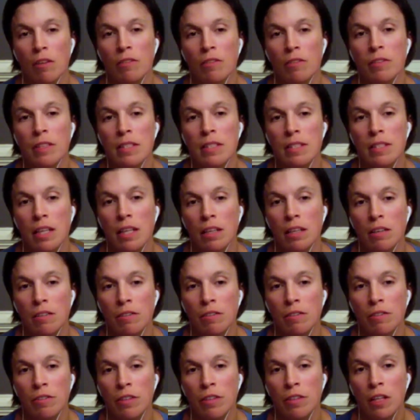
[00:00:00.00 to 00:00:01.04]
Instead
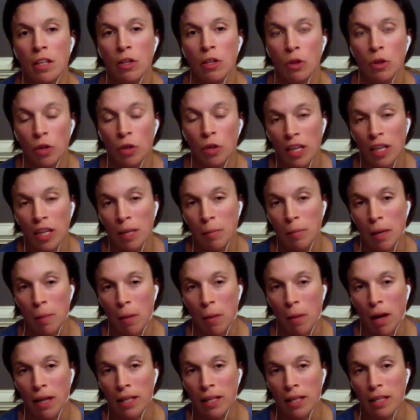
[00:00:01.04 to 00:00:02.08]
of looking at my
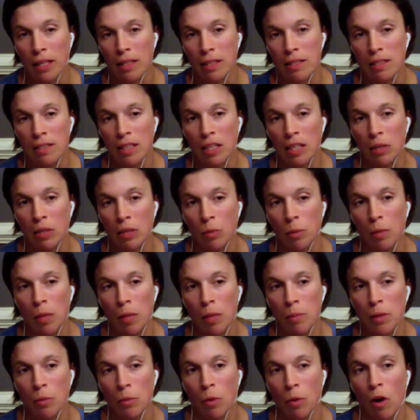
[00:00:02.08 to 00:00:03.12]
body and seeing what might
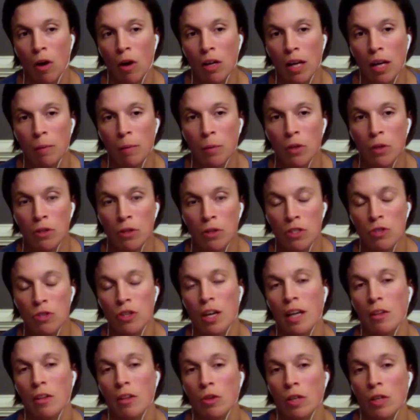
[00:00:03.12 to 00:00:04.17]
be wrong, I'm going to
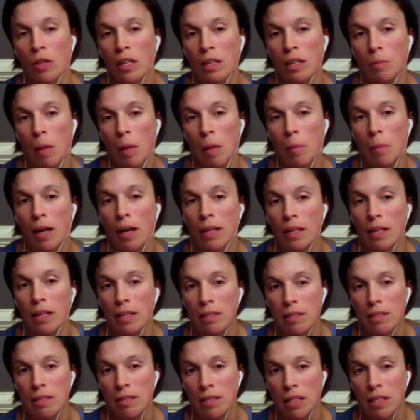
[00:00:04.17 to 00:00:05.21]
try and look at my body
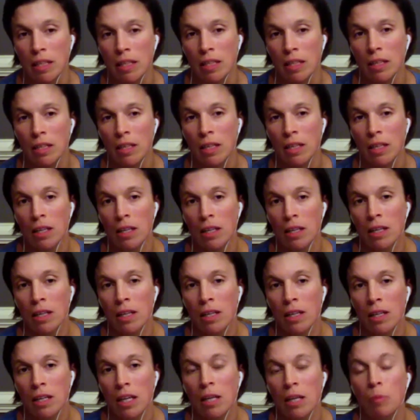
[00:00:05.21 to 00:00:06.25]
and see
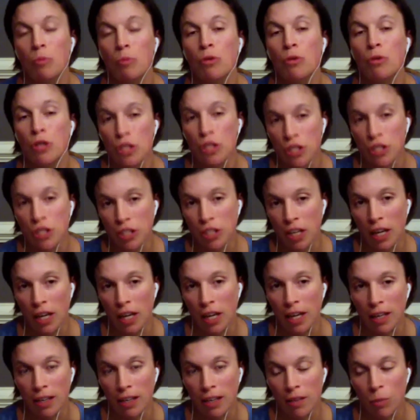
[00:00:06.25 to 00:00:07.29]
and
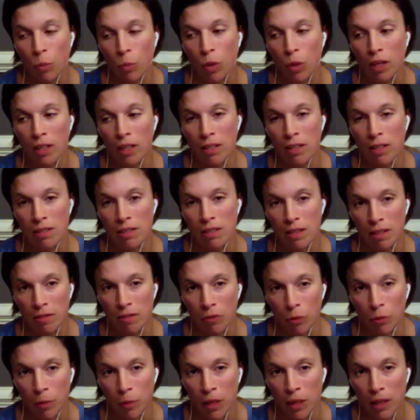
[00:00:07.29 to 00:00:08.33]
appreciate what it has done
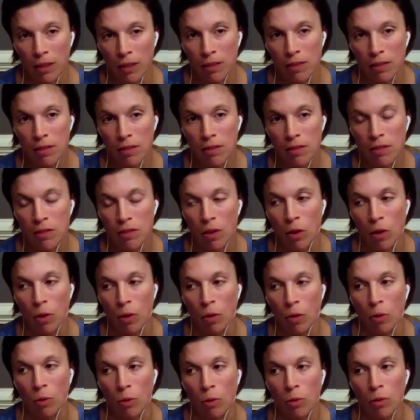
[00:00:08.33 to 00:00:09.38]
for me.
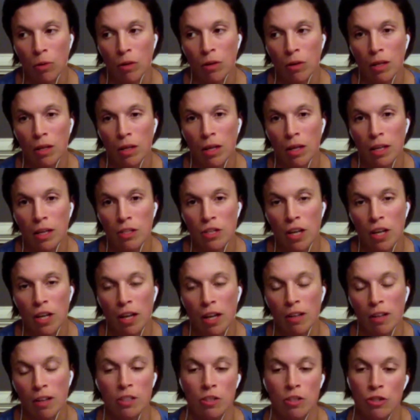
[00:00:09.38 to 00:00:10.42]
So I
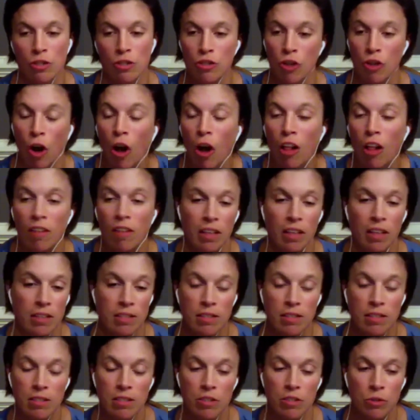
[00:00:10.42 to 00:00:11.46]
challenge all of
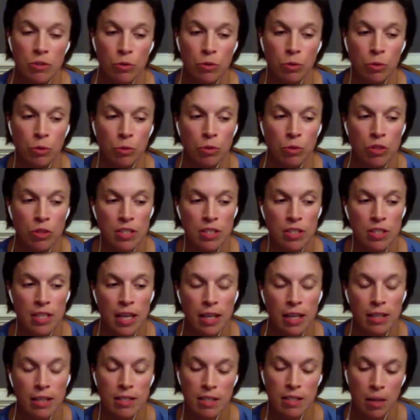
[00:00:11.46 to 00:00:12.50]
us to just take
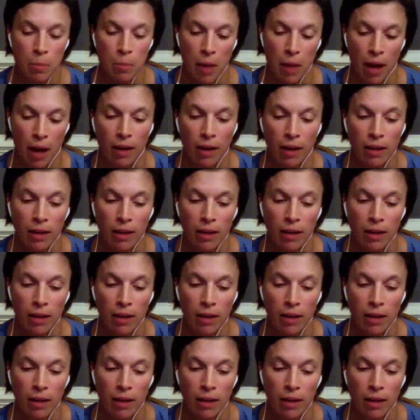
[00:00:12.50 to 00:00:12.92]
a step back,